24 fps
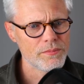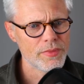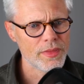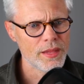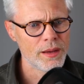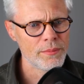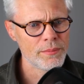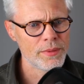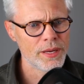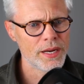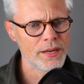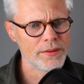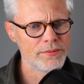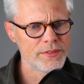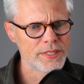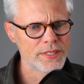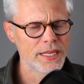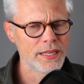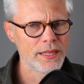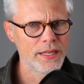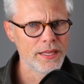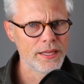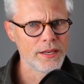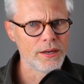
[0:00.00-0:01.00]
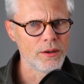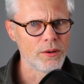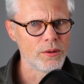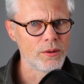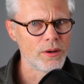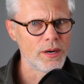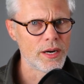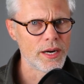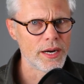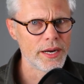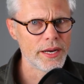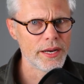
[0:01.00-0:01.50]
I'm not even saying, you
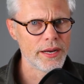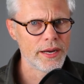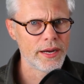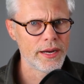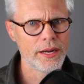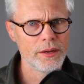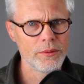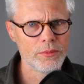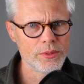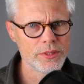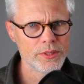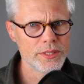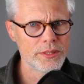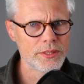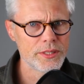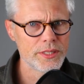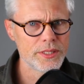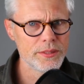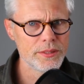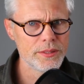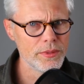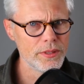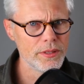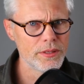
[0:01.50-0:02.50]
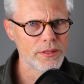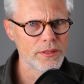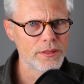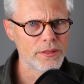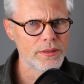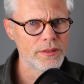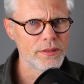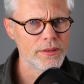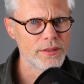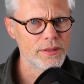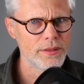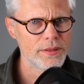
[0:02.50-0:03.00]
know, I, I was similar,
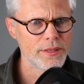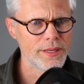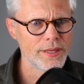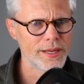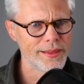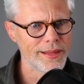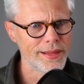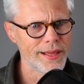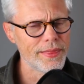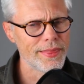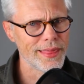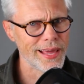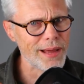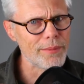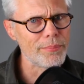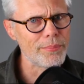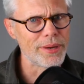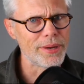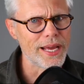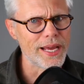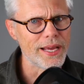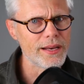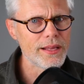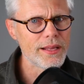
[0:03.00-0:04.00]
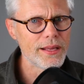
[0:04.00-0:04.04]
not, not that bad,